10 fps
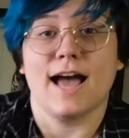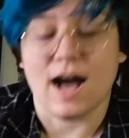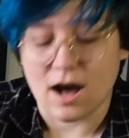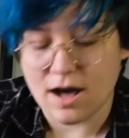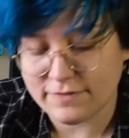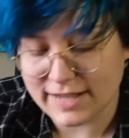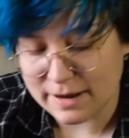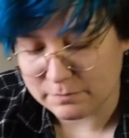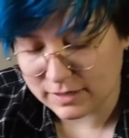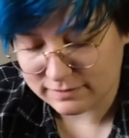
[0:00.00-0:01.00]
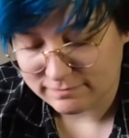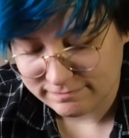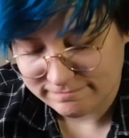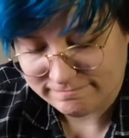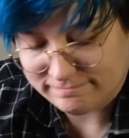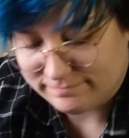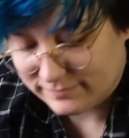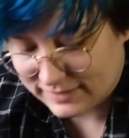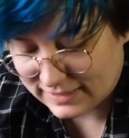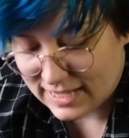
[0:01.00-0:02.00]
off camera,
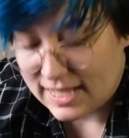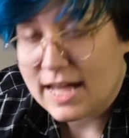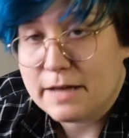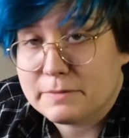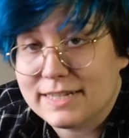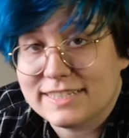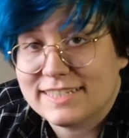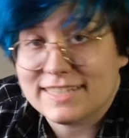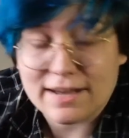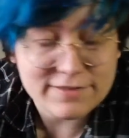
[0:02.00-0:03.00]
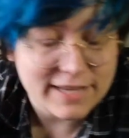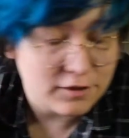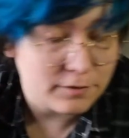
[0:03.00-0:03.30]
I'm gonna stuff the other